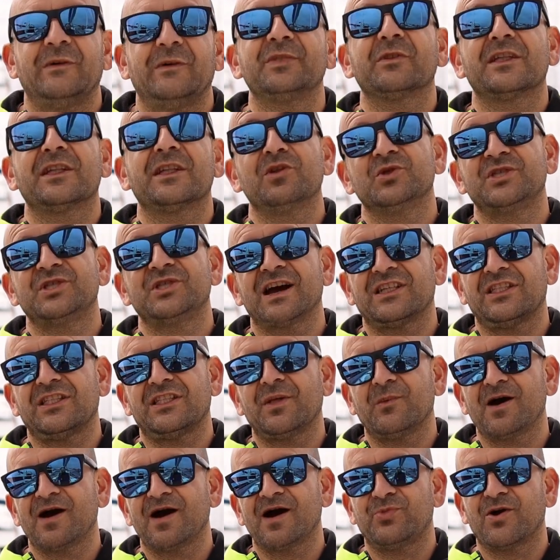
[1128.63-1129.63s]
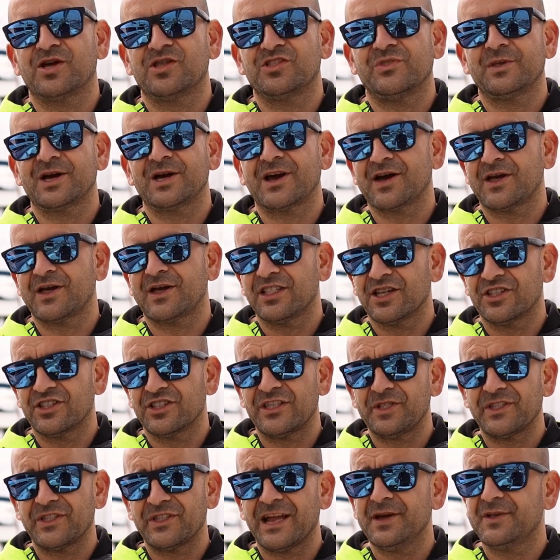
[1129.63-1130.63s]
So thank you very much for your
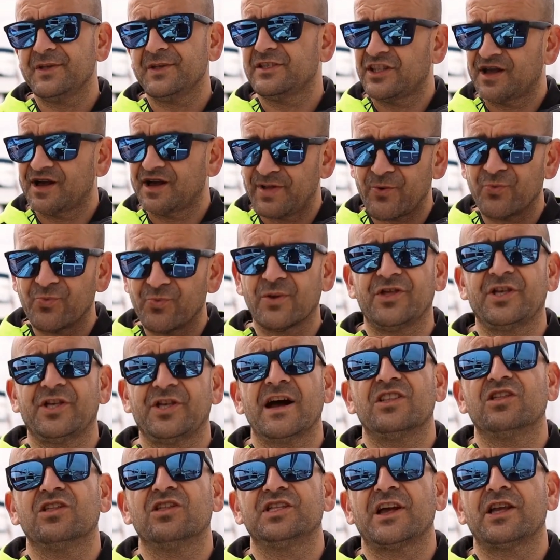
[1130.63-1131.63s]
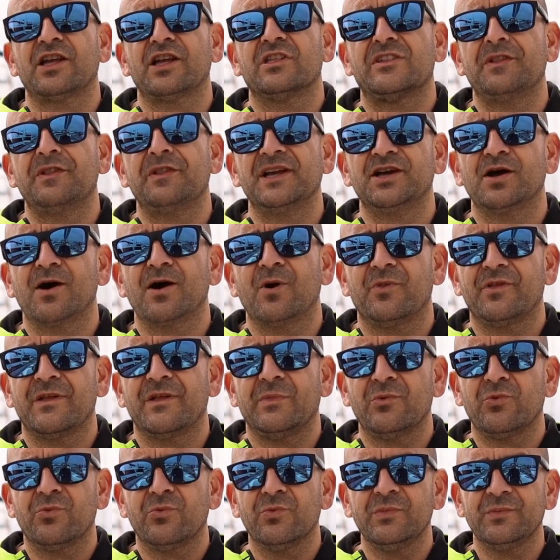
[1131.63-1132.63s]
attention, sailors. I hope you liked today's video.
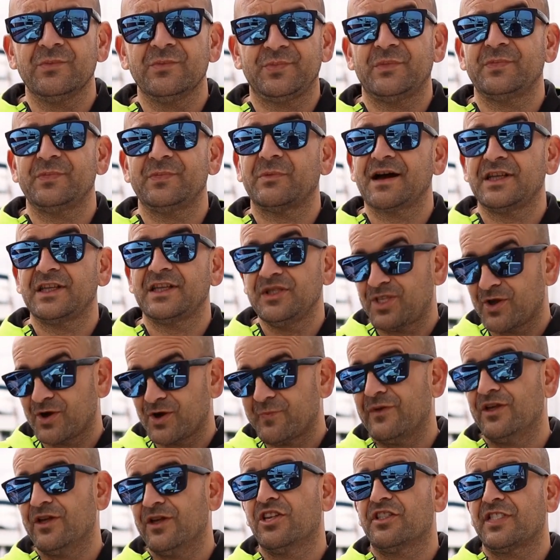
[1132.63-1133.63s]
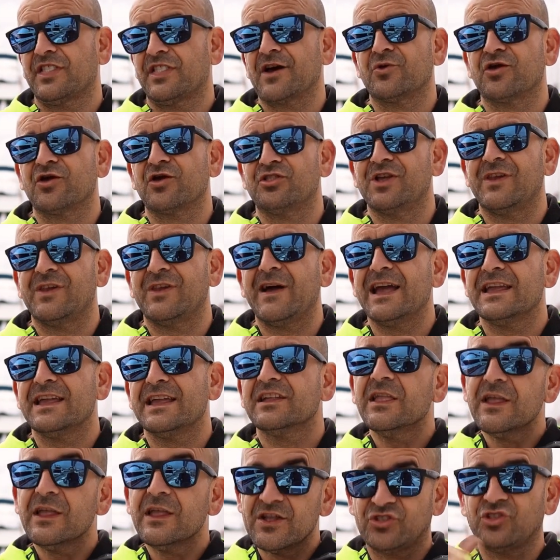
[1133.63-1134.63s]
If so, please give us a
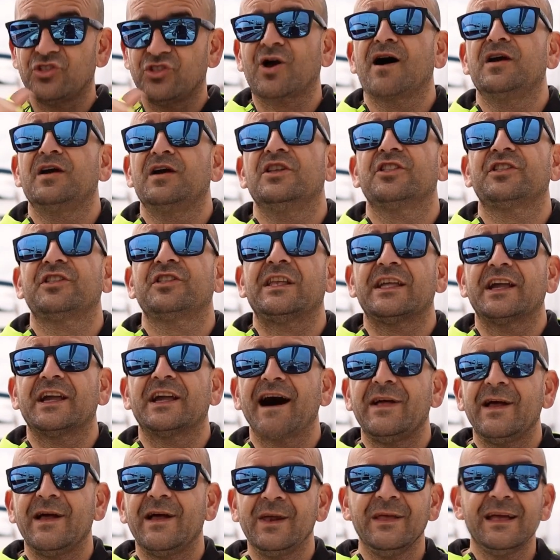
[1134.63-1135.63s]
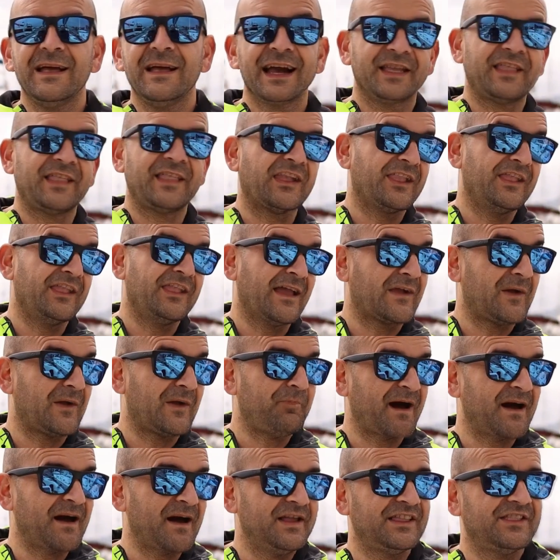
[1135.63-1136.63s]
like, subscribe to the channel, hit the little
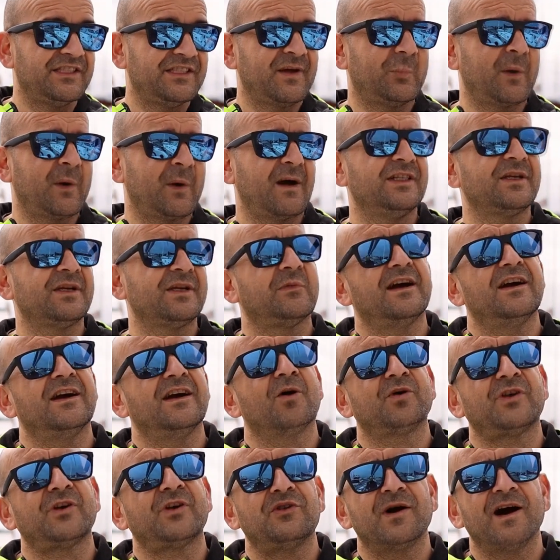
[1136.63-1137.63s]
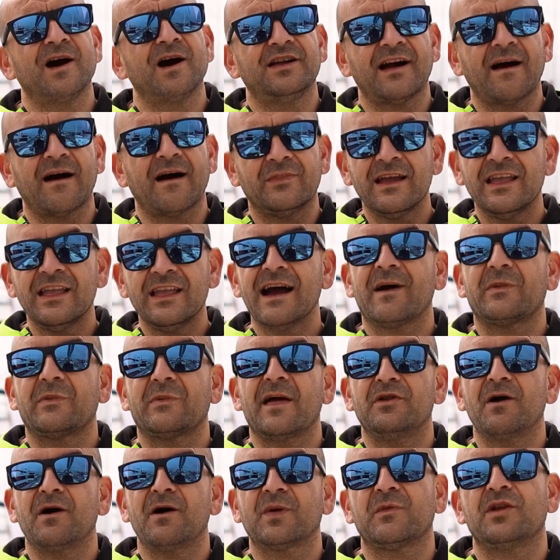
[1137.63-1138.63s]
bell if you want to be notified every time
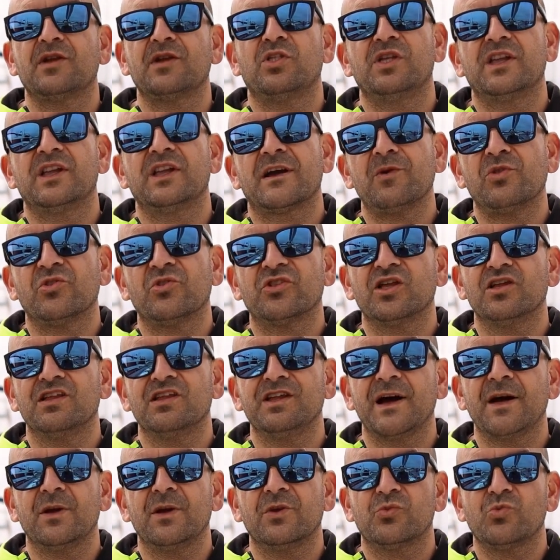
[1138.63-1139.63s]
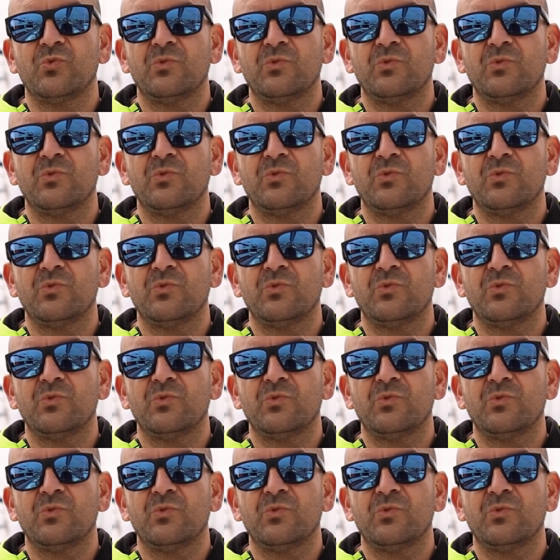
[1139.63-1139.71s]
we publish a new video.